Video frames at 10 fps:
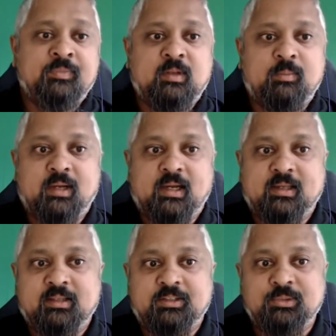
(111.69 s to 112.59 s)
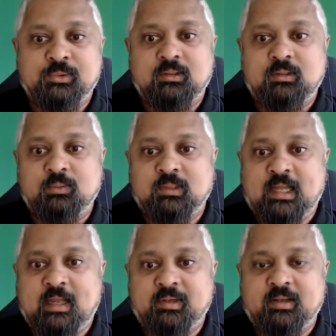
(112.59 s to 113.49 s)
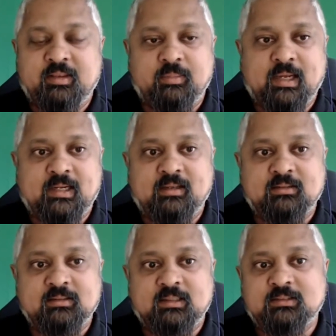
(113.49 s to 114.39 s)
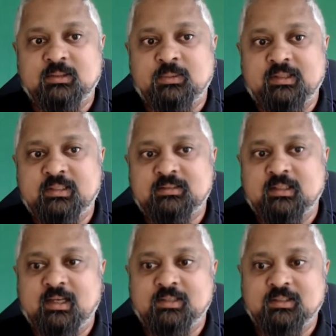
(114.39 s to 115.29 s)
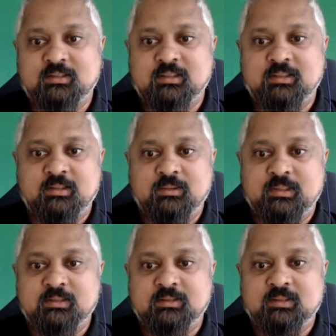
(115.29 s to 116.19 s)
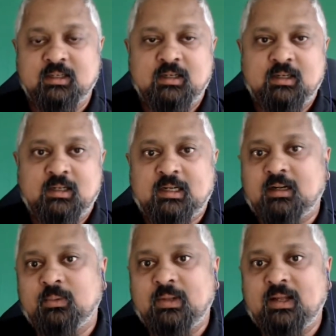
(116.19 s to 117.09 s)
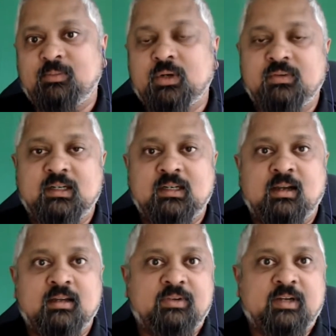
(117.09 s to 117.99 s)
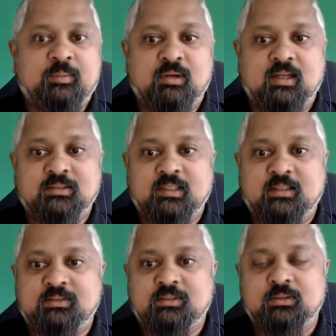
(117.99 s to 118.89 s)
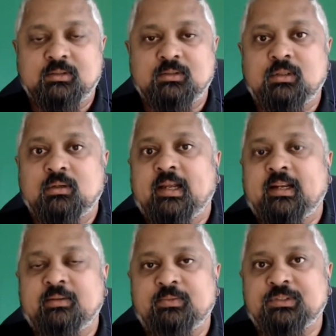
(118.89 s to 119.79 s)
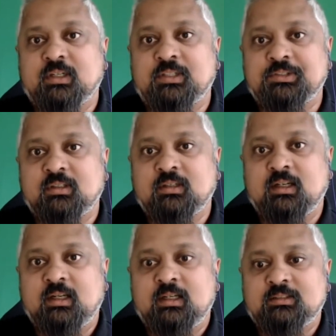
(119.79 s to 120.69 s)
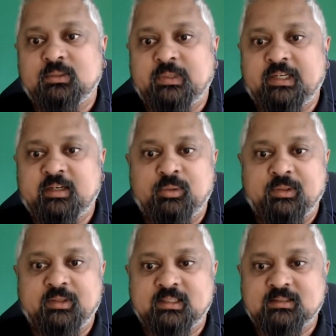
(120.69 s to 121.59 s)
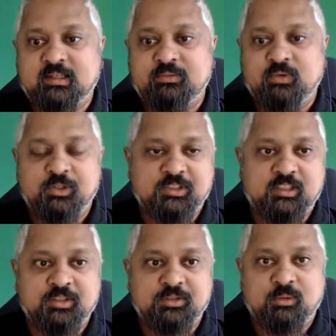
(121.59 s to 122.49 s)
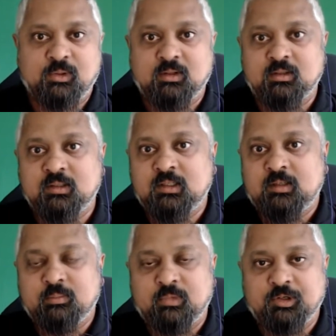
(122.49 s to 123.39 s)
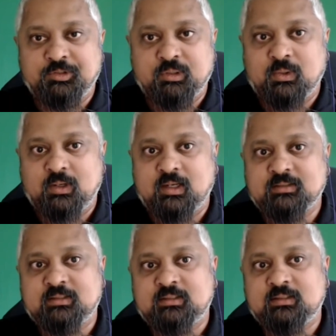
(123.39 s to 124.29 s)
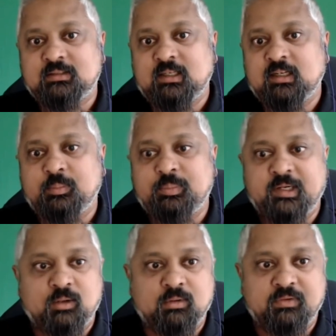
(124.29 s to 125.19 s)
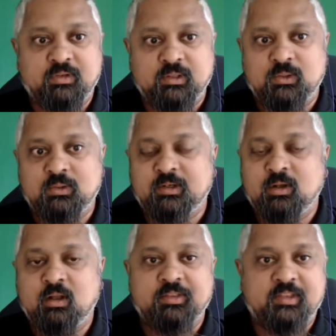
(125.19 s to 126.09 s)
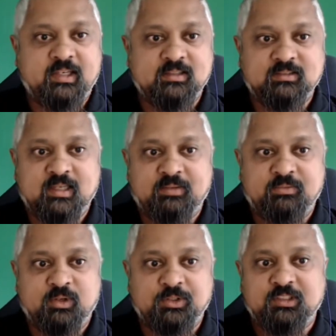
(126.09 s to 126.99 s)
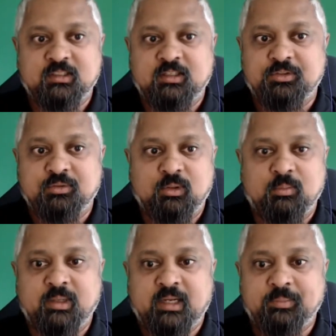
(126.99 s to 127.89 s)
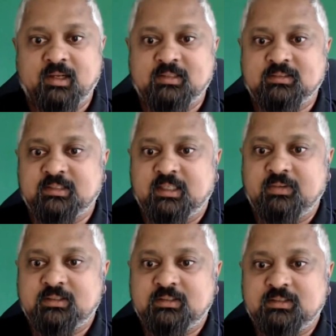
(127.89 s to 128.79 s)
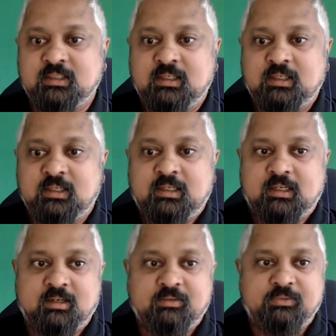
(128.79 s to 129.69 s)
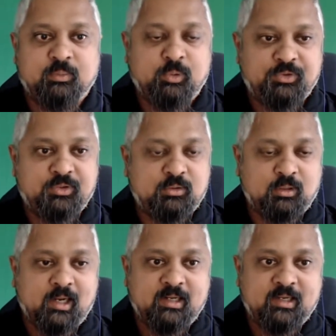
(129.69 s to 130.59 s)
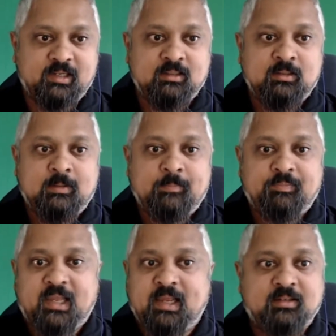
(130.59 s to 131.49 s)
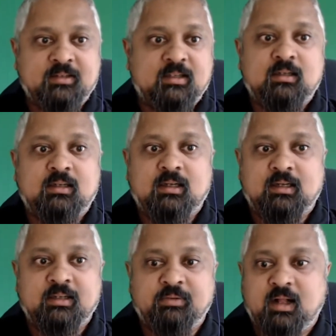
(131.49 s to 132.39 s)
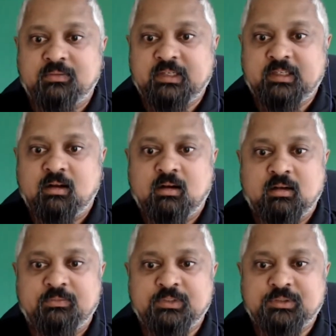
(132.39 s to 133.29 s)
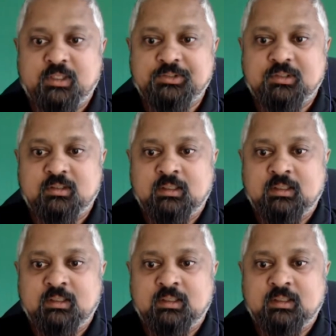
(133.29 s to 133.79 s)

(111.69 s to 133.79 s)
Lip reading: by the tool will happen on the back end. And so what this allows us to do is we'll have more of a codified process to create infrastructure. So we can employ things like version control, merge requests, peer review, and all the things that version control pipelines give us for both creating and evolving our infrastructure.